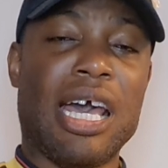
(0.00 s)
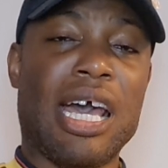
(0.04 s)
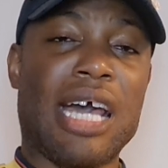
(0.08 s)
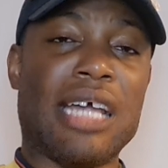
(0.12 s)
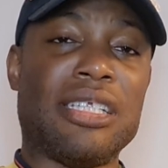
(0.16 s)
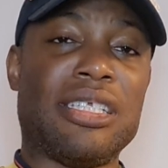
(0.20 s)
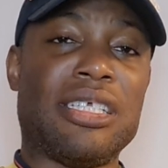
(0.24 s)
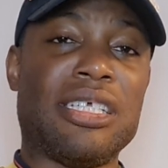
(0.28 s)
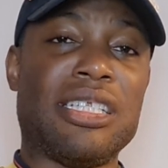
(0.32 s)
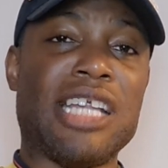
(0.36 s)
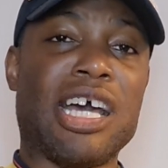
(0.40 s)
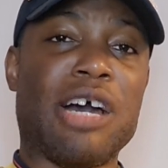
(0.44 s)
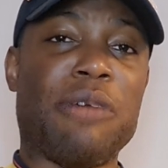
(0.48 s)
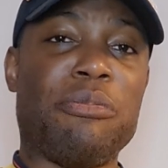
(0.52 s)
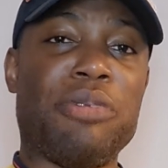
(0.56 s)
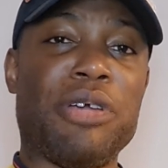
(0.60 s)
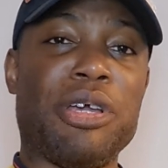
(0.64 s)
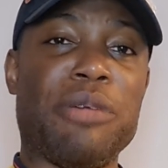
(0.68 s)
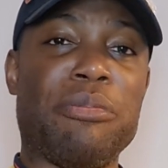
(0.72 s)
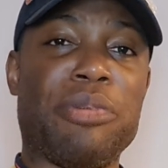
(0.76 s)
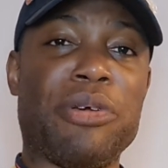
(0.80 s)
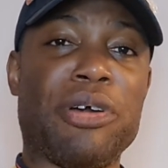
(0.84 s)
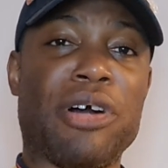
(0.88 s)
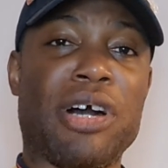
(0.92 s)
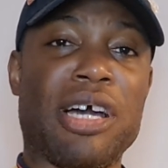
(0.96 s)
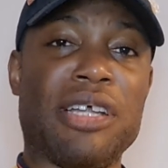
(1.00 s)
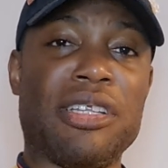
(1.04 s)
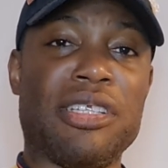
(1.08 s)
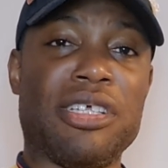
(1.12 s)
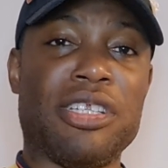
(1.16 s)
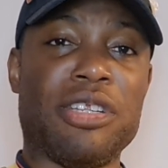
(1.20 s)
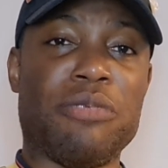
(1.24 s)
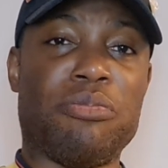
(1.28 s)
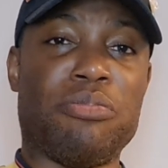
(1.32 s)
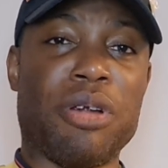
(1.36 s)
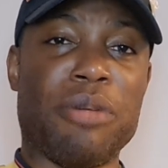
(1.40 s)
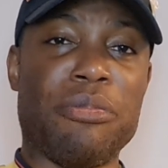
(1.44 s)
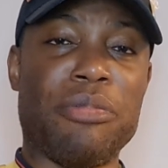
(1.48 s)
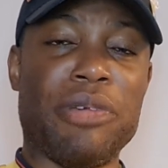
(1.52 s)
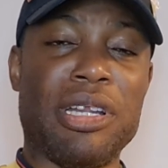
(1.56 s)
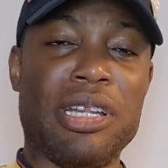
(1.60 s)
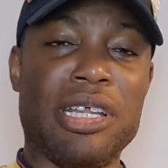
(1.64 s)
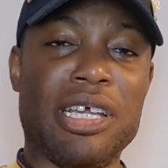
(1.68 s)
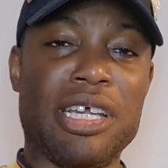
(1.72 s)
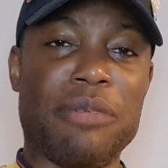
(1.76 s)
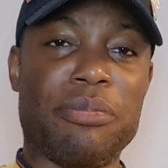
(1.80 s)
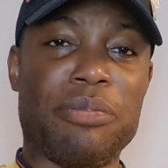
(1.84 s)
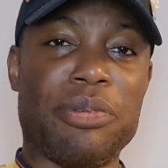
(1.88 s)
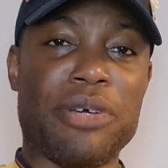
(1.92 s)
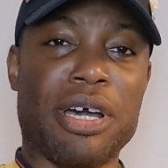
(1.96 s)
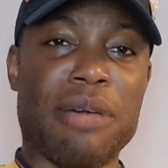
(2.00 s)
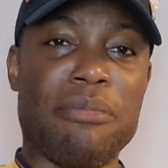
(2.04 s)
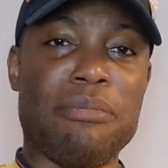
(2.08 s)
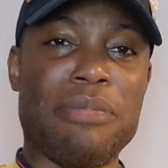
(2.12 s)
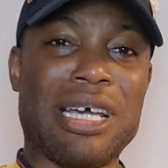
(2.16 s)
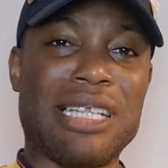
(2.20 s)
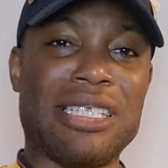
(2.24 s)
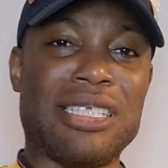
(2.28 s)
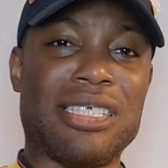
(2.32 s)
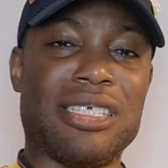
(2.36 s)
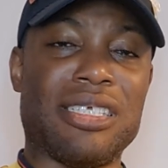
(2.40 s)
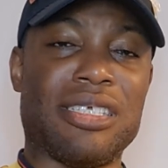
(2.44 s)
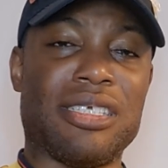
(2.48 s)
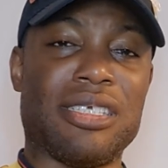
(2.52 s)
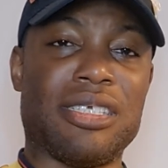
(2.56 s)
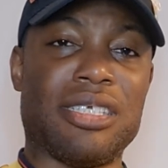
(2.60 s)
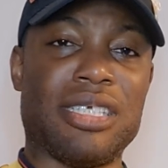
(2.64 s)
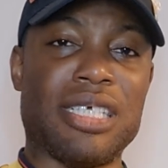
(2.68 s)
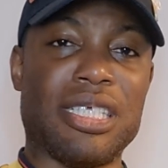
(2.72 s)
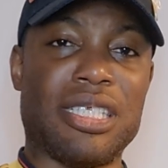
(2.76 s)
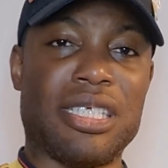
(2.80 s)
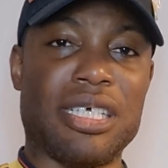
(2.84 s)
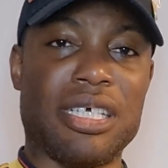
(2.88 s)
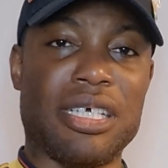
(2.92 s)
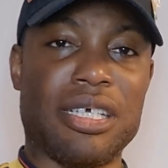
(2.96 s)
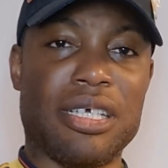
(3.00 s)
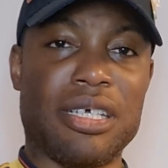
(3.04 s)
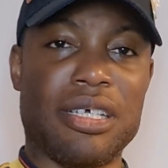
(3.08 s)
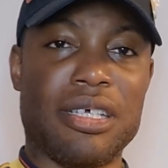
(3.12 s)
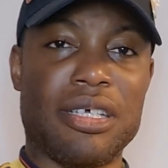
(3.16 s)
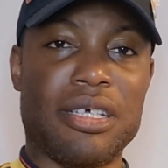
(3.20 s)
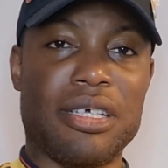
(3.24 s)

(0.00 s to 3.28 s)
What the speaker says: and to now being behind in the Premier League, behind Manchester City.